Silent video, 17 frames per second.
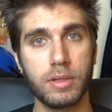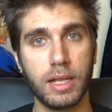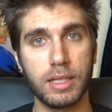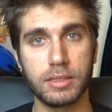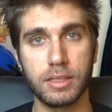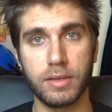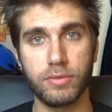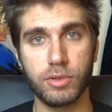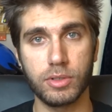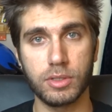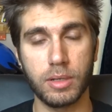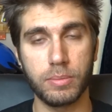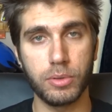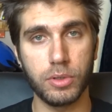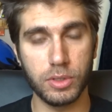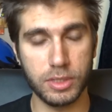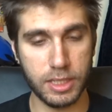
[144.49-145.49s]
Let's say, for
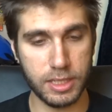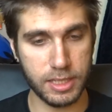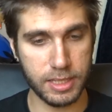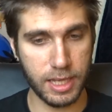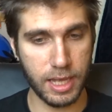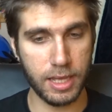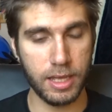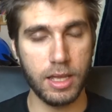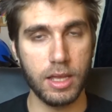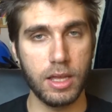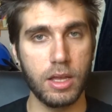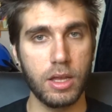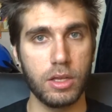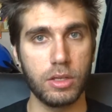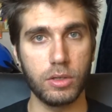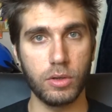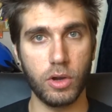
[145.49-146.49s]
example, you're sitting there,
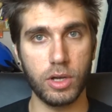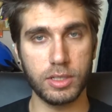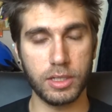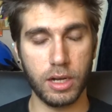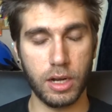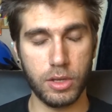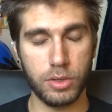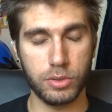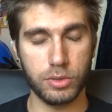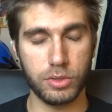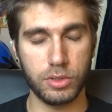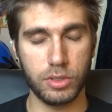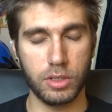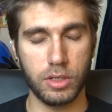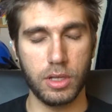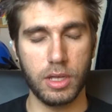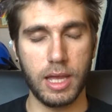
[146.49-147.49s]
your eyes are closed,
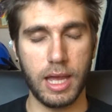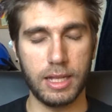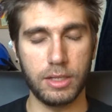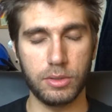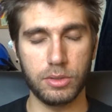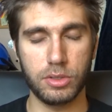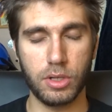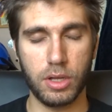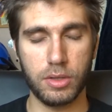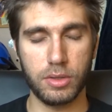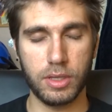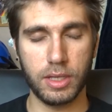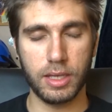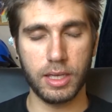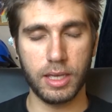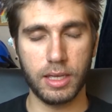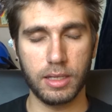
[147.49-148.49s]
and you start
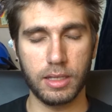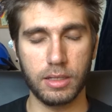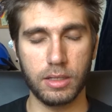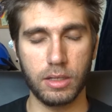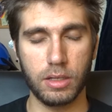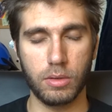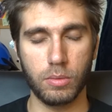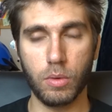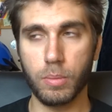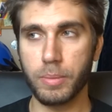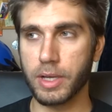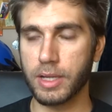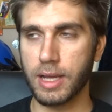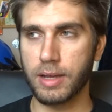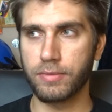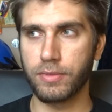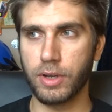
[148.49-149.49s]
thinking, what am I going
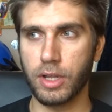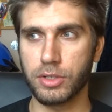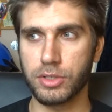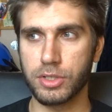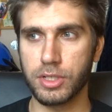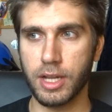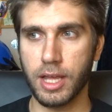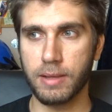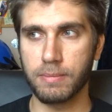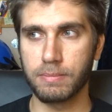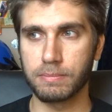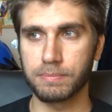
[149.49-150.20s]
to have for lunch today?